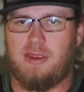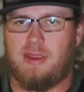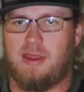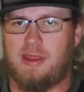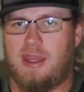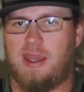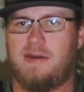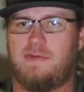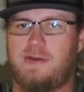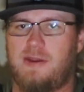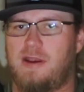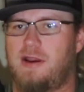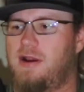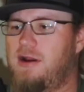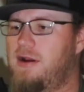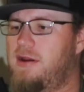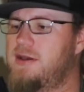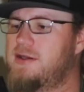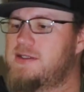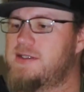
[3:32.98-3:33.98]

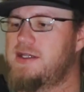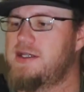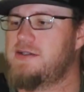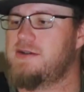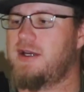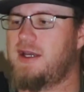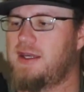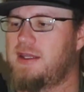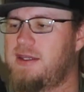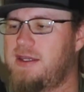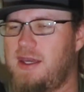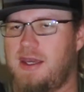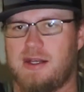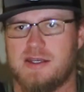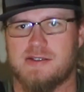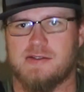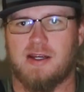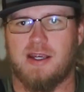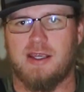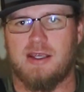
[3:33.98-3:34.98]
heavier Z-drag kit
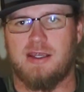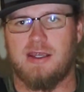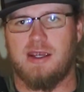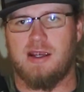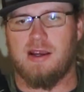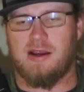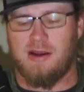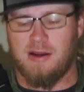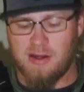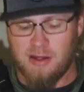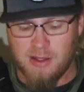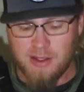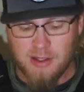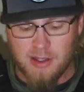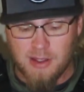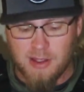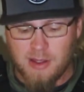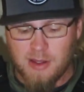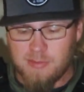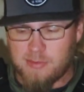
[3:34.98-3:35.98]
is right here.
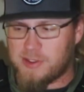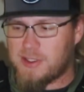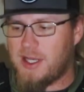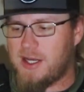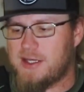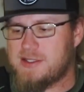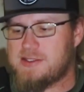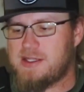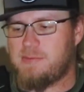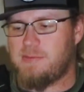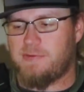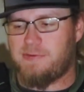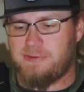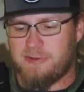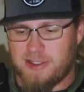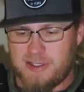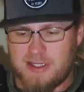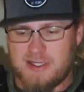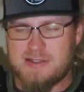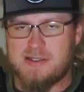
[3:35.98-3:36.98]
But like I said
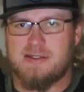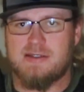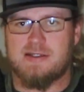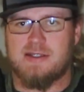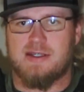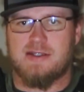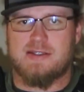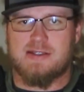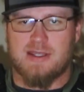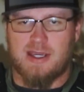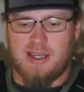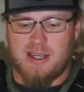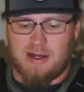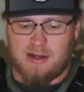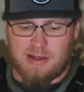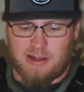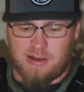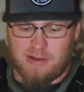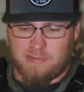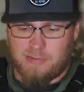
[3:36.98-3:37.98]
before, this is
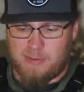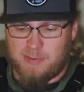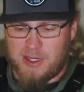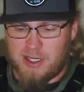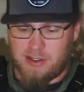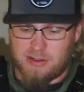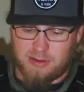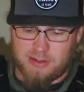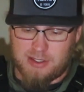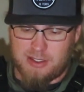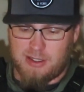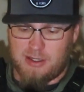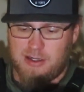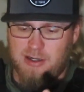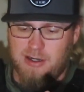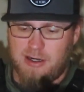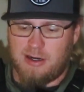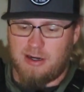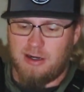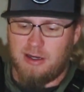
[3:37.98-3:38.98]
inside of my medical kit
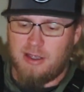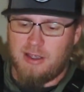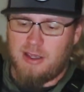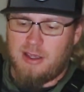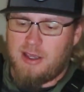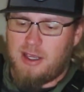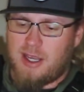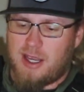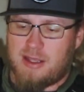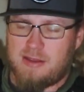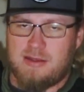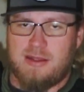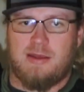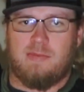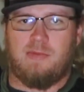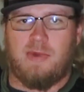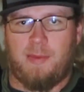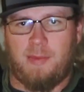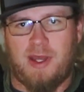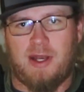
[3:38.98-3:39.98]
here, and
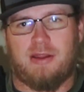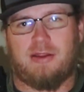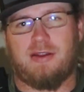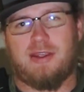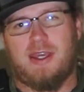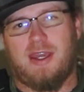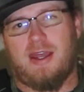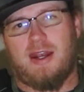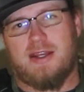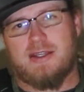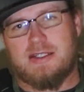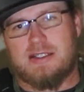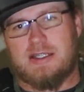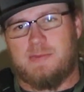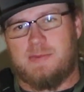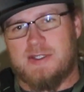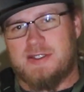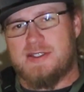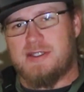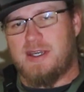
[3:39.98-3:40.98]
then my medical kit is
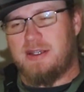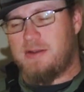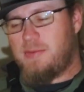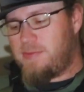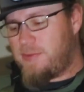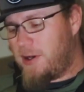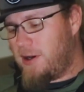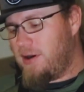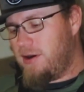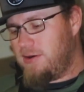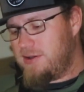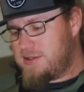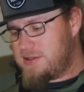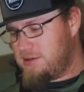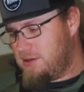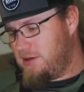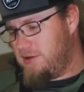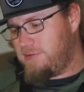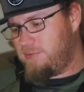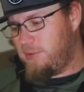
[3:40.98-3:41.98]
clipped inside the boat.
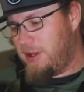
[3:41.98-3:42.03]
So if